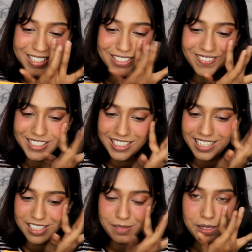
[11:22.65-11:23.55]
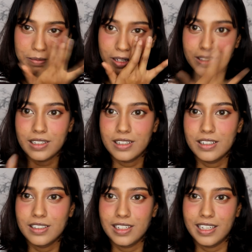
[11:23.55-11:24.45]
So when she tells me about
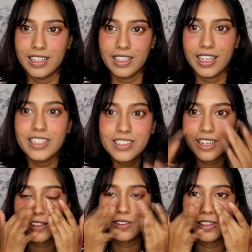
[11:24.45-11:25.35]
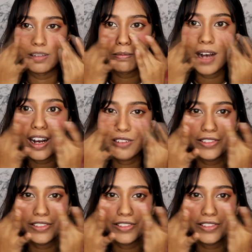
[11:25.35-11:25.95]
like Haechan or Mark,